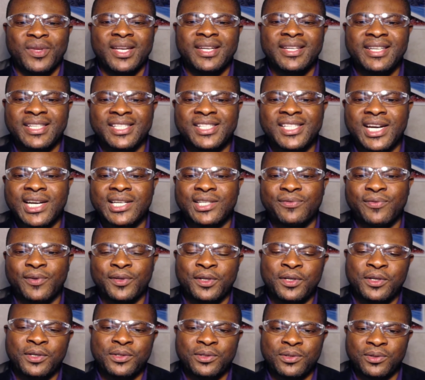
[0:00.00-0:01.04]
the chance for
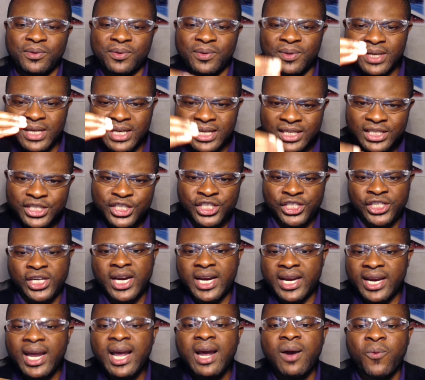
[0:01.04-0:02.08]
you to
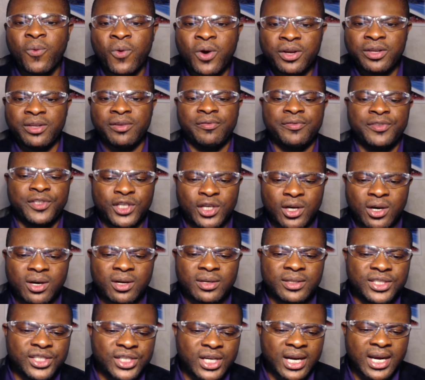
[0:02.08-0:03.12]
check out what you've
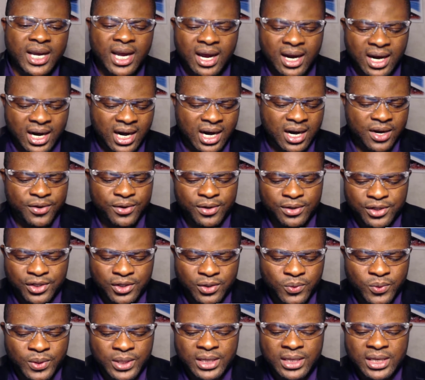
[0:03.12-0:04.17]
done, check out how you're
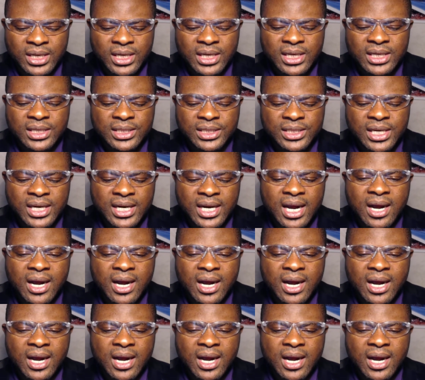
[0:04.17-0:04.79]
doing, check